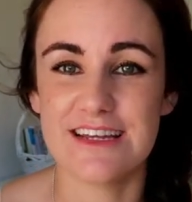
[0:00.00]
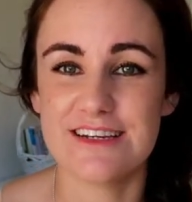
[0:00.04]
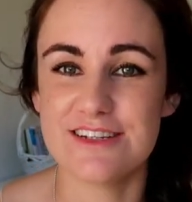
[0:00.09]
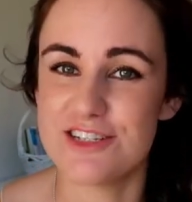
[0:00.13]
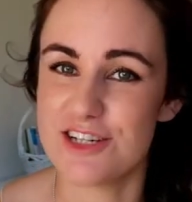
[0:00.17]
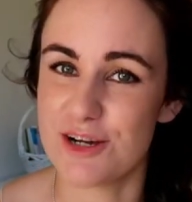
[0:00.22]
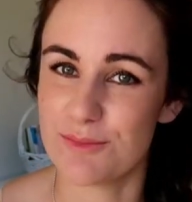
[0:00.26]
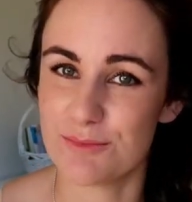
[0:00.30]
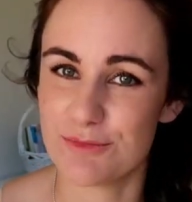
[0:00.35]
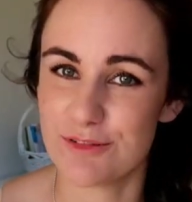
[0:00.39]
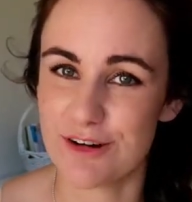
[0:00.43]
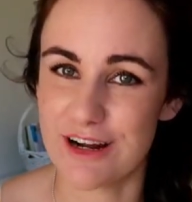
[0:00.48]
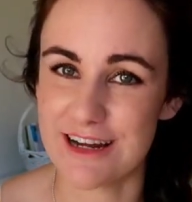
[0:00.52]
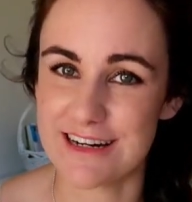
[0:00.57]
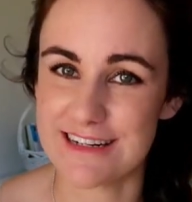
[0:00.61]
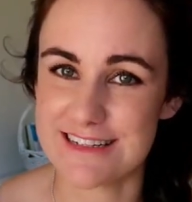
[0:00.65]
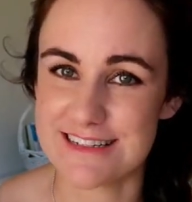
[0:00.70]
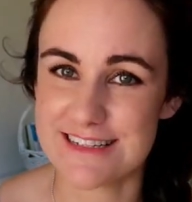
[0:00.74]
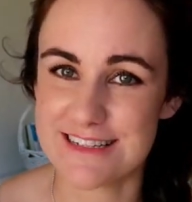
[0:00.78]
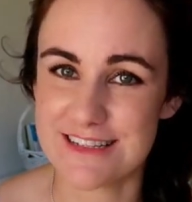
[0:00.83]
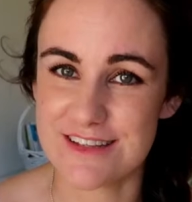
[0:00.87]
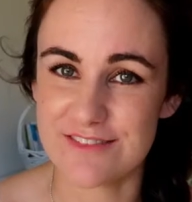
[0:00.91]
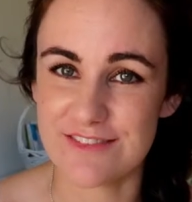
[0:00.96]
jump right
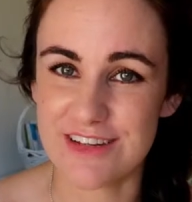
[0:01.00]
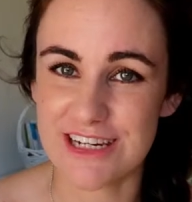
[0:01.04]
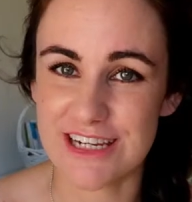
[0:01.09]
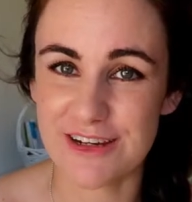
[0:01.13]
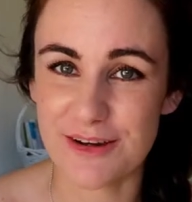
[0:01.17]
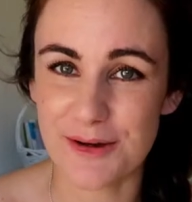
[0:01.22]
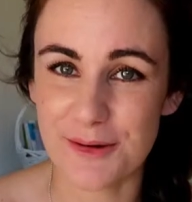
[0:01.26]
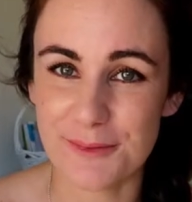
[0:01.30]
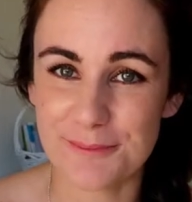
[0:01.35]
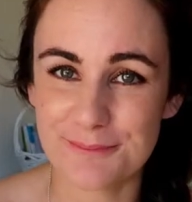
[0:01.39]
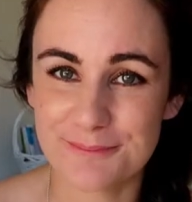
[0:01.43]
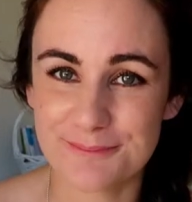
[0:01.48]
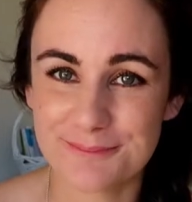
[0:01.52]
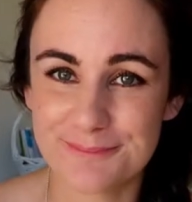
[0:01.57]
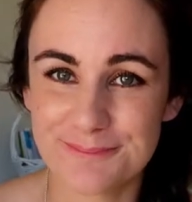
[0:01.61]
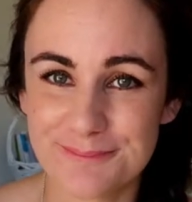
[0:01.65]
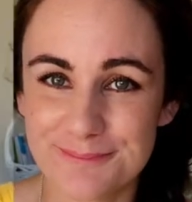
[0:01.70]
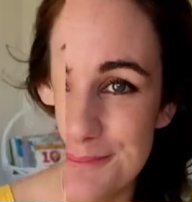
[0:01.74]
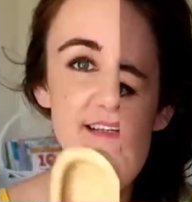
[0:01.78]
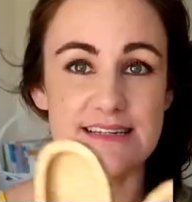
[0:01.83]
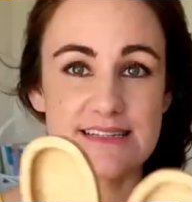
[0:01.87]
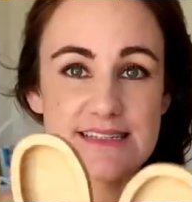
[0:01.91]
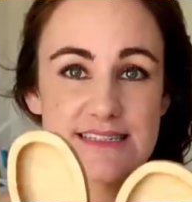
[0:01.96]
into the video.
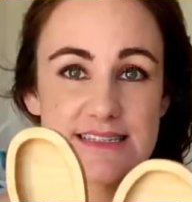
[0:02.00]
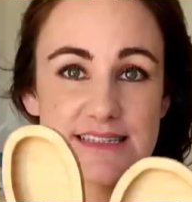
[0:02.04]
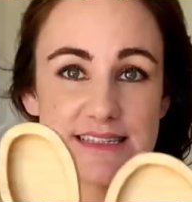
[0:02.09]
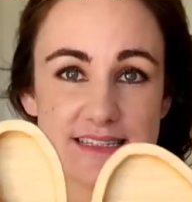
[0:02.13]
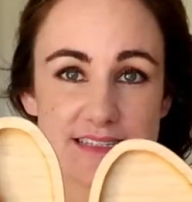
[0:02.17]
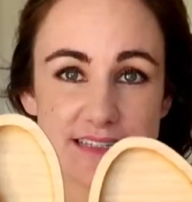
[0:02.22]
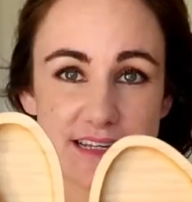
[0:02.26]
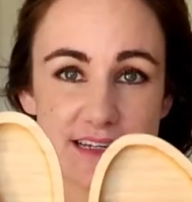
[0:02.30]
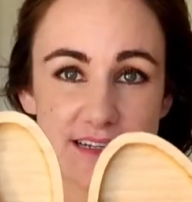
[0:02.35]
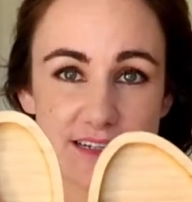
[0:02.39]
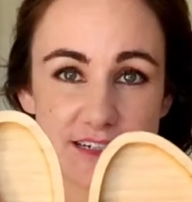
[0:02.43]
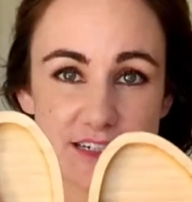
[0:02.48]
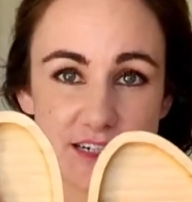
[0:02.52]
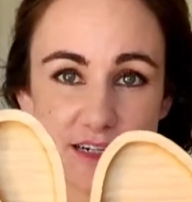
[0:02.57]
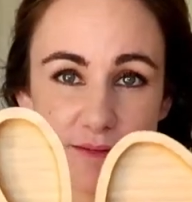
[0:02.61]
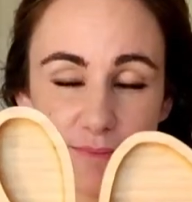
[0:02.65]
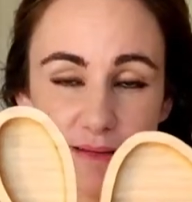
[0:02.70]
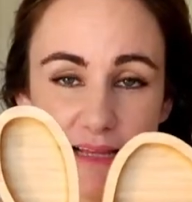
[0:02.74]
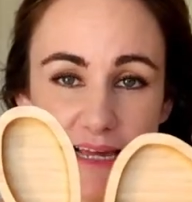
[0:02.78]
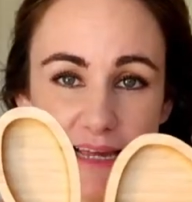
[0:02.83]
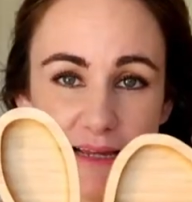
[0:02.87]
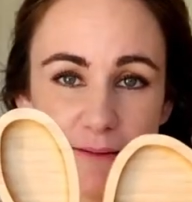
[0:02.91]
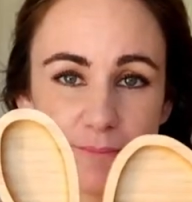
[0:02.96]
This suction
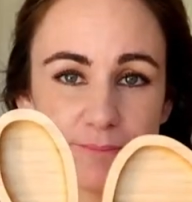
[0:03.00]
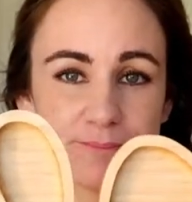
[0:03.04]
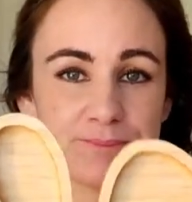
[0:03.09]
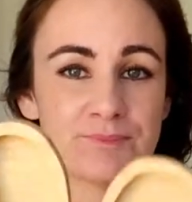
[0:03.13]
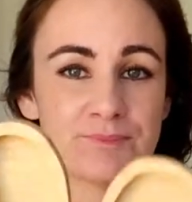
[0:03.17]
plate.